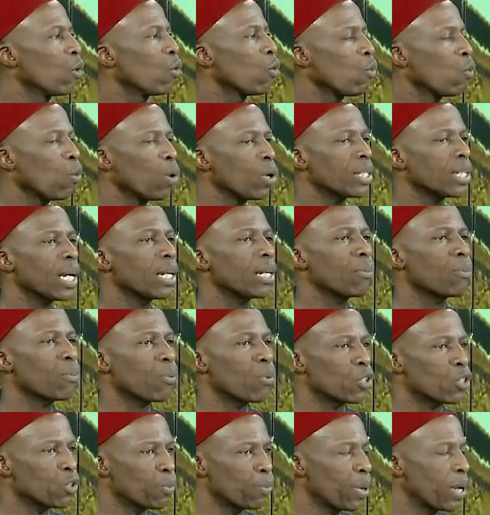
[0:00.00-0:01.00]
what are the
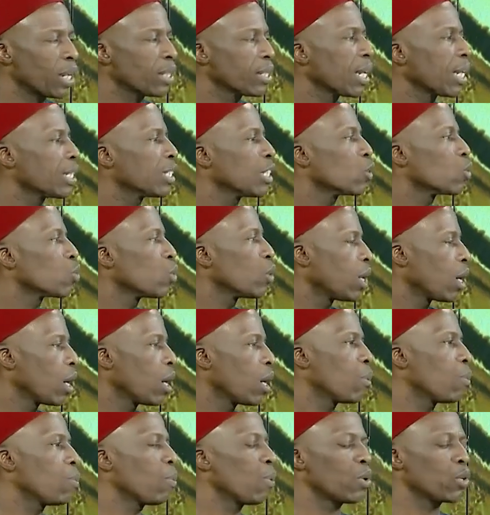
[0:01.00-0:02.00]
prospects that it will
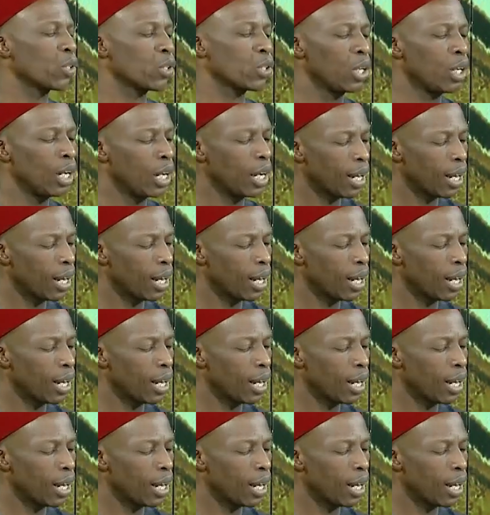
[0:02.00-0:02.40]
help us